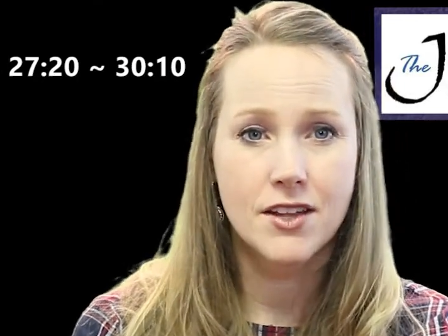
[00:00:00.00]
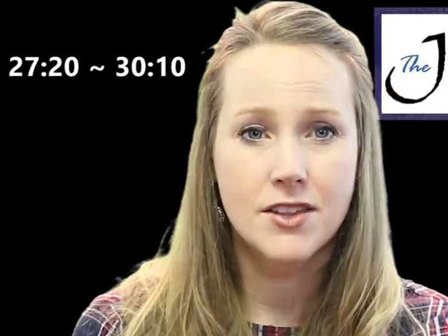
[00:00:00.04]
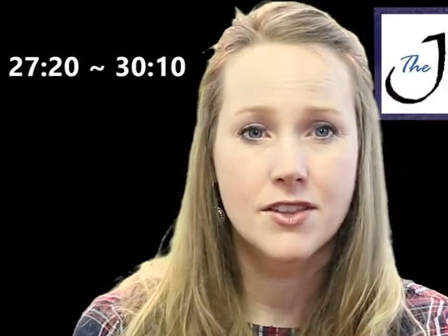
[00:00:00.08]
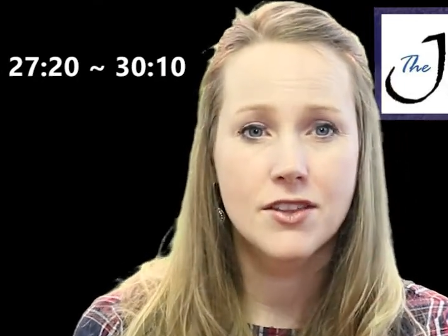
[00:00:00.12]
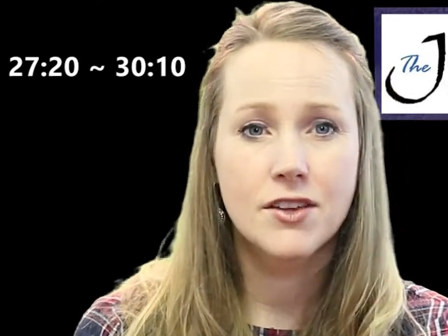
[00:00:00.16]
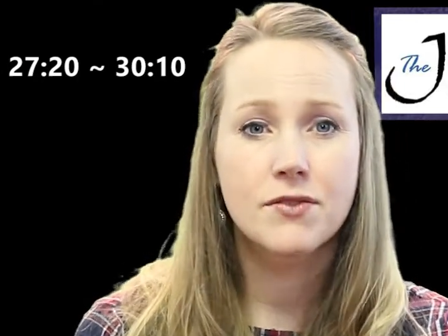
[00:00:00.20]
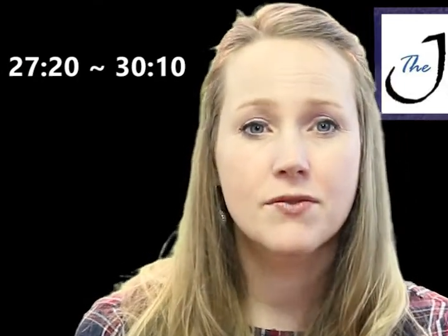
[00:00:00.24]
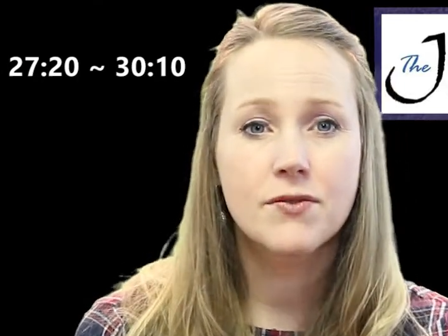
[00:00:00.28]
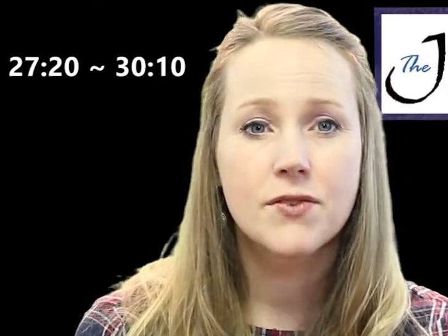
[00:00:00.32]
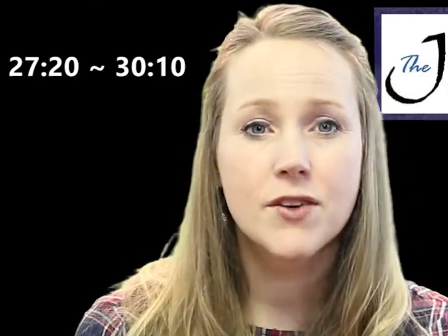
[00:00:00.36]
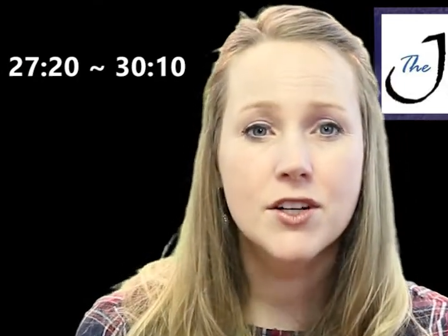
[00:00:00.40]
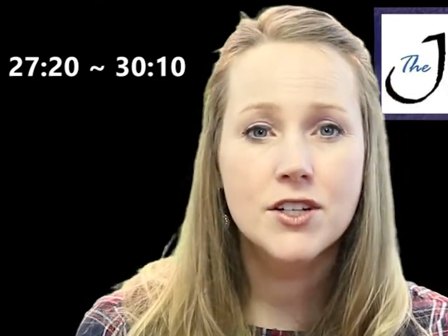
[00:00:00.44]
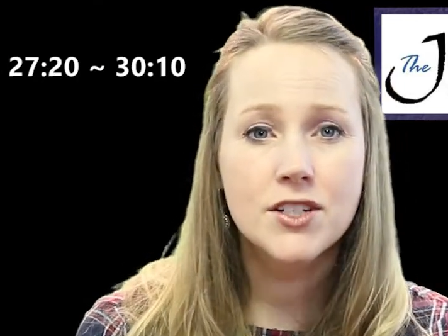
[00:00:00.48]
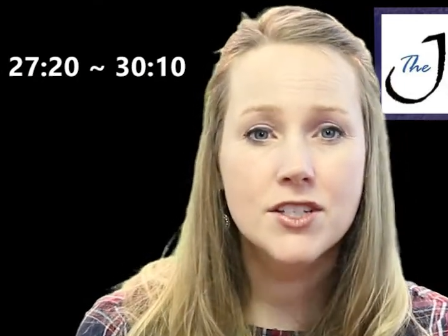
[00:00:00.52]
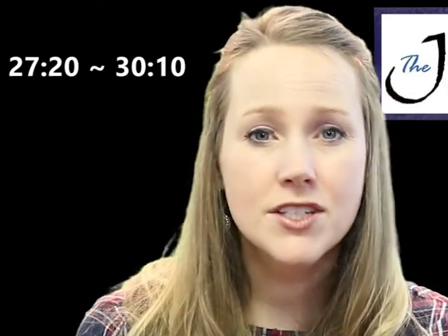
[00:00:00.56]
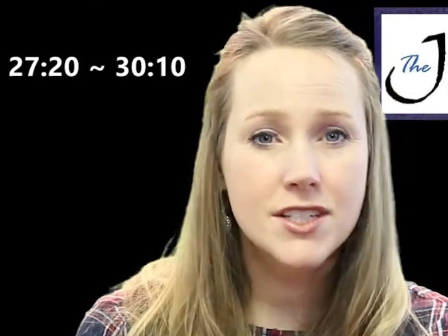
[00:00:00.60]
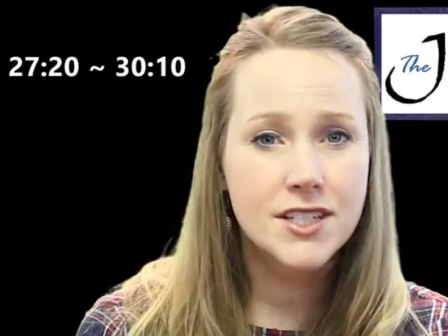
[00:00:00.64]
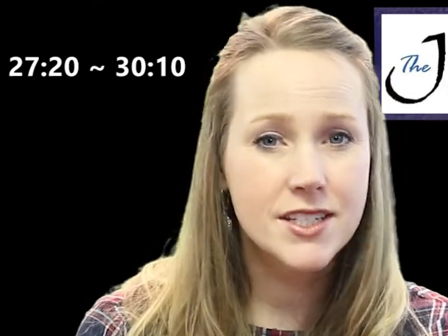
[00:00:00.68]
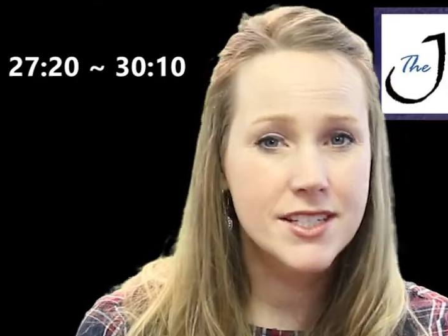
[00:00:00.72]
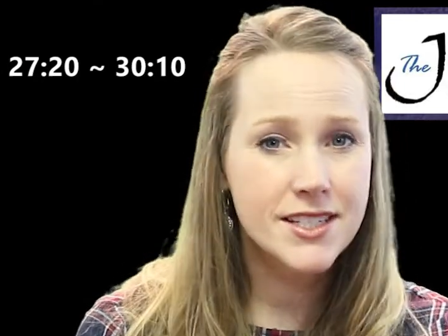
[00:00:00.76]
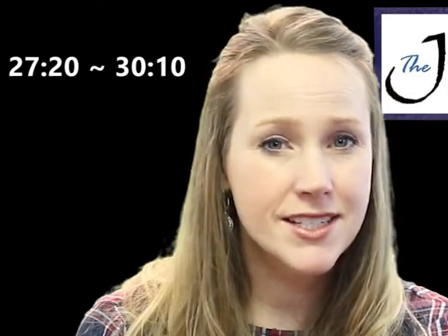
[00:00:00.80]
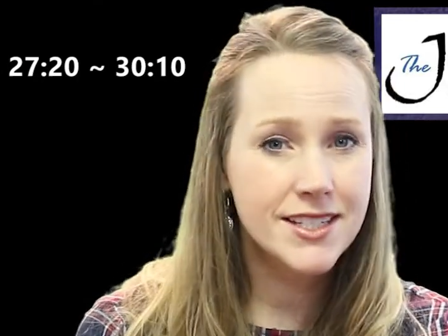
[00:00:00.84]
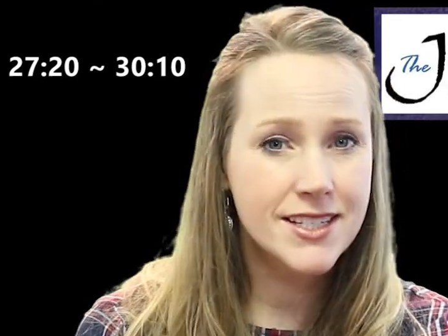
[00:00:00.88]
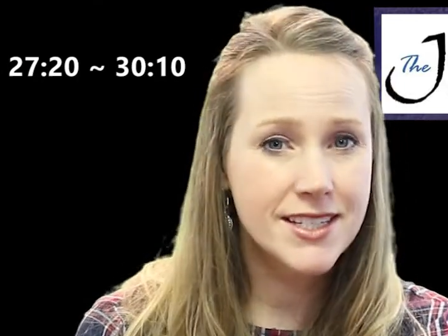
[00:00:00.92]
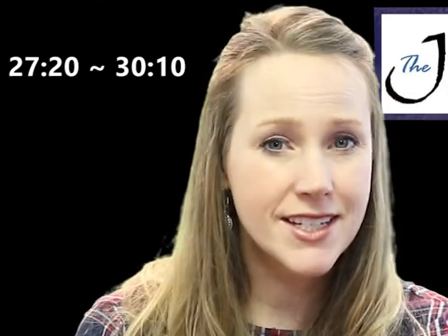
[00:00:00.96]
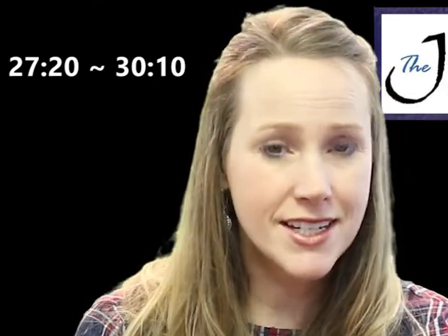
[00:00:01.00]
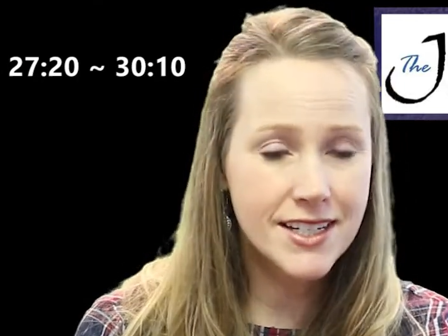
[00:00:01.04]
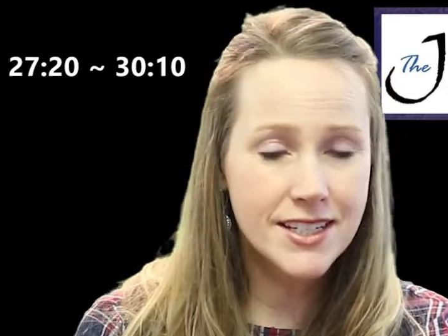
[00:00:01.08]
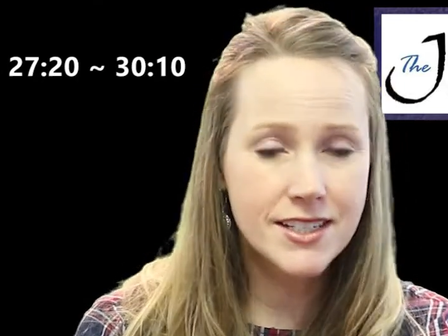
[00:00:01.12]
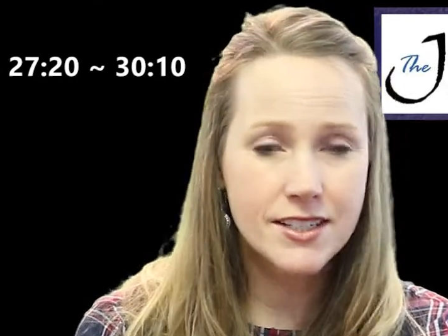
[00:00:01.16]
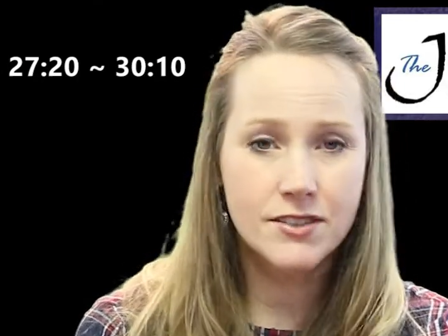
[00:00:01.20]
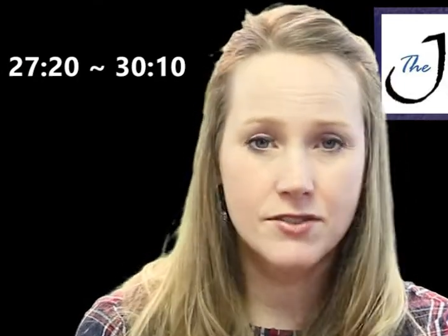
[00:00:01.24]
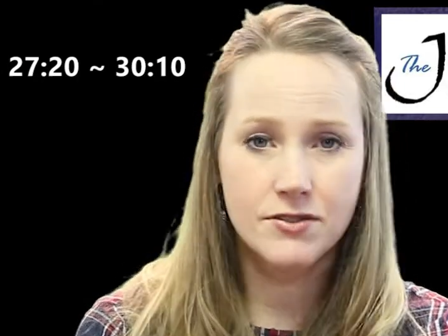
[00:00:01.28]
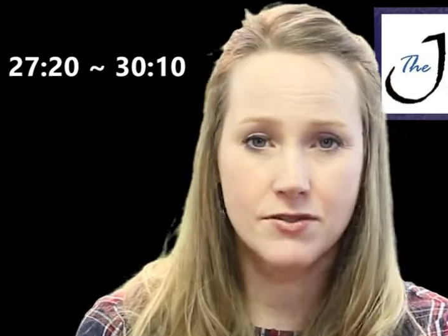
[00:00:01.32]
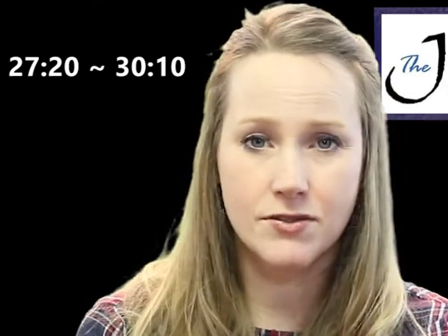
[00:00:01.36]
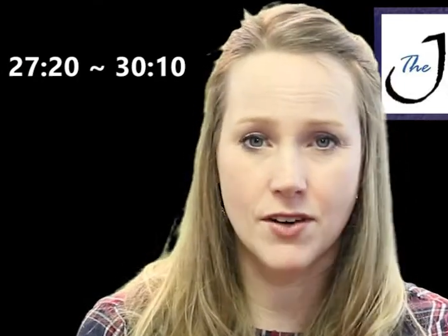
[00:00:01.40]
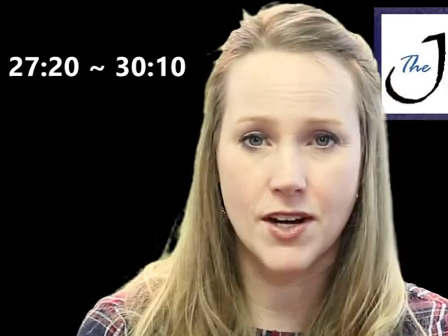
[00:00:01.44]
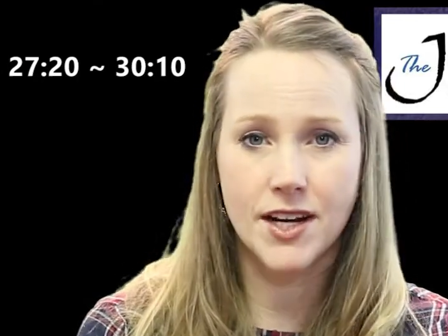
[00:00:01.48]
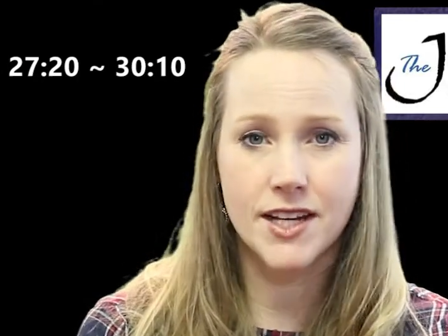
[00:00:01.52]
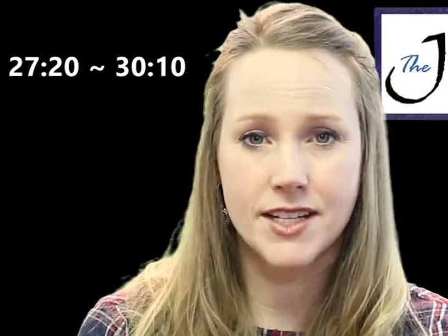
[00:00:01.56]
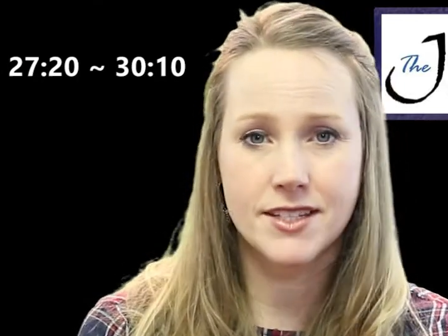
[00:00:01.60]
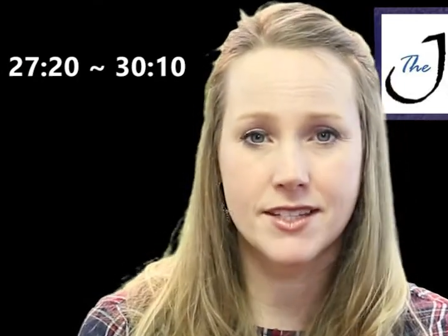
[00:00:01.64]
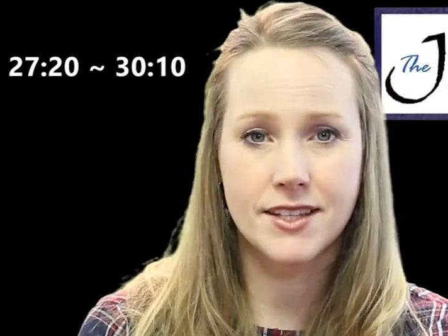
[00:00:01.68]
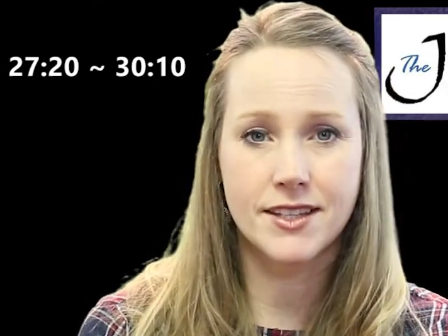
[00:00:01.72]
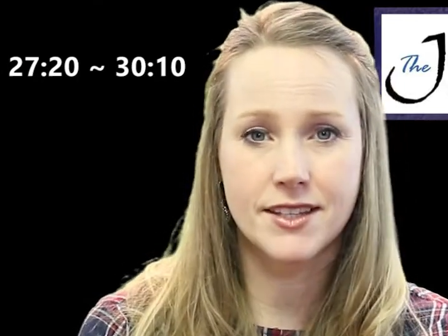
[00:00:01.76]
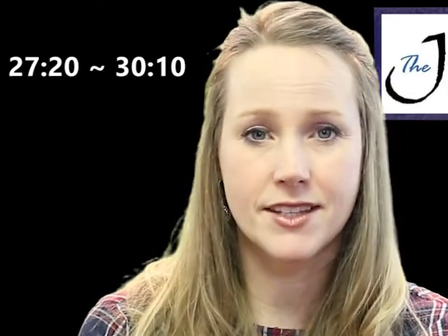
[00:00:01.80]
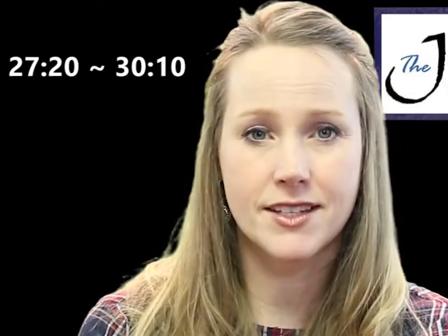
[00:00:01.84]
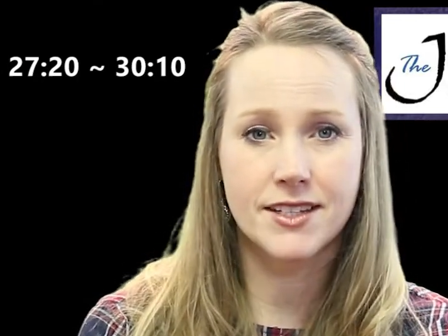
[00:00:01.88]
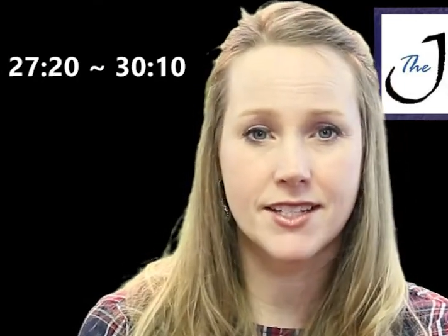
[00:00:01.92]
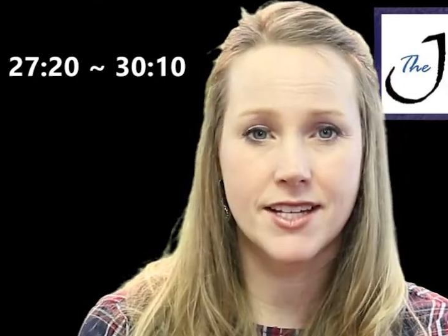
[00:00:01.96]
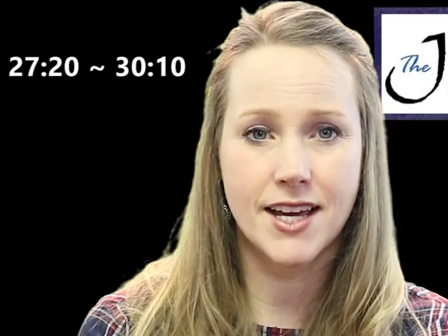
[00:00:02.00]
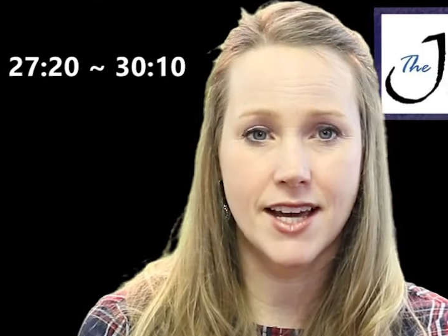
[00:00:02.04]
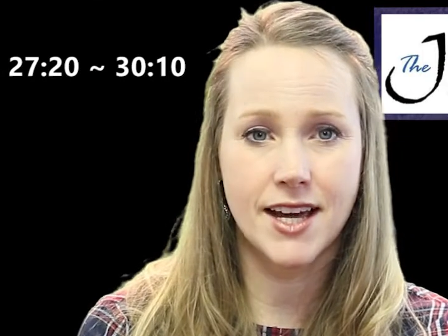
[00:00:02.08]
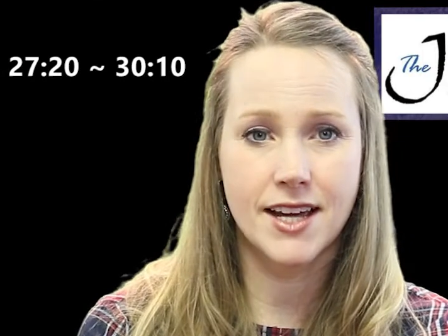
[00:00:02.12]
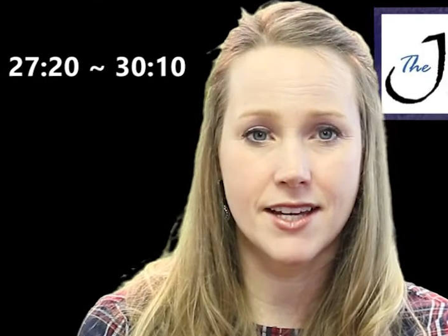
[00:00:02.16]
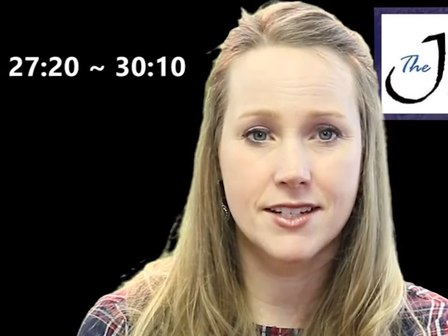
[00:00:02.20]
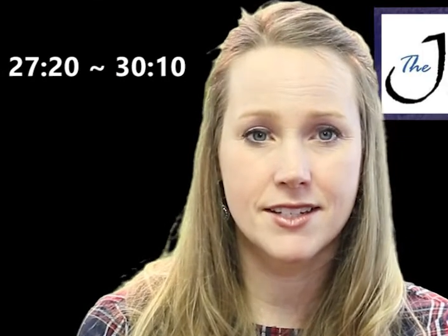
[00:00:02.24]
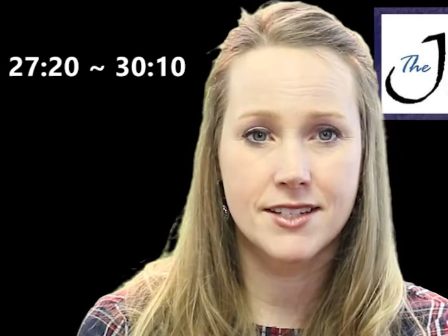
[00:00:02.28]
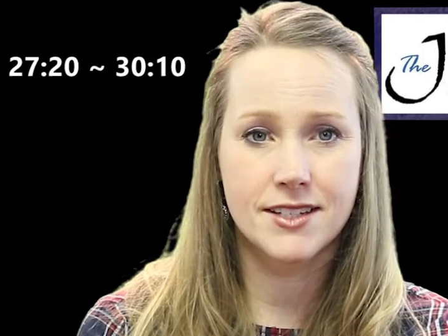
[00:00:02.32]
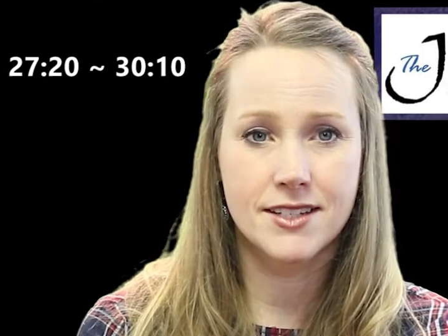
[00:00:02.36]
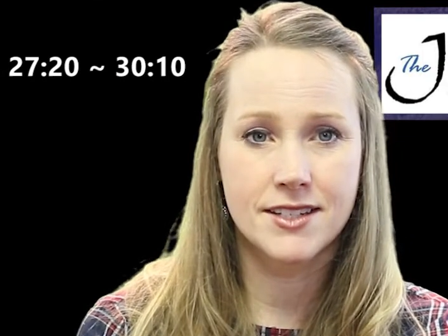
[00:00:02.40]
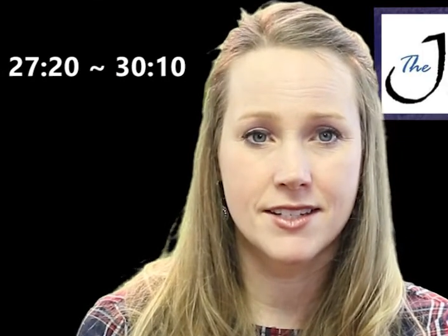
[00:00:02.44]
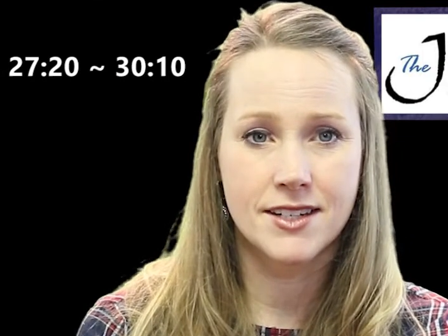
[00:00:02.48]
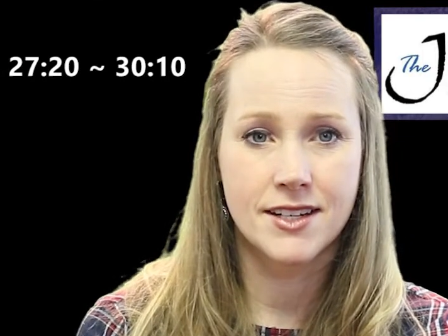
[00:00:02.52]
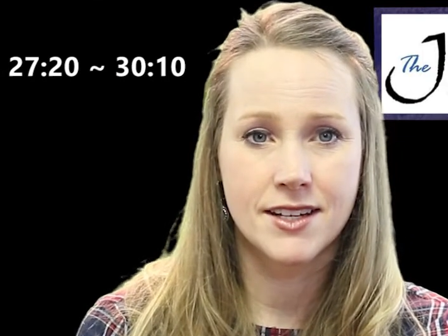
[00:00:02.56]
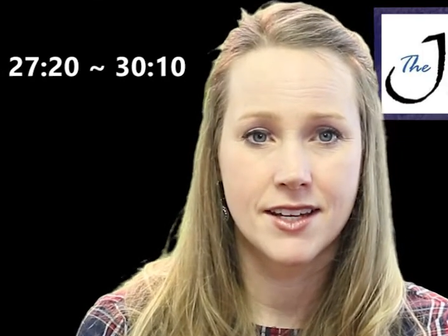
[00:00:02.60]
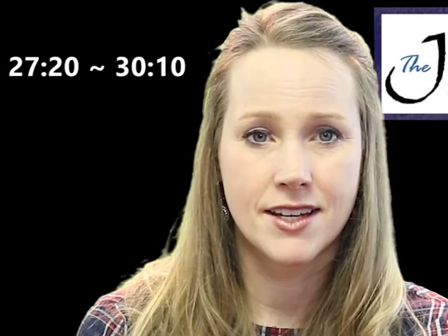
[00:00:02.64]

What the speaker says: the first distinctive phrase in the text.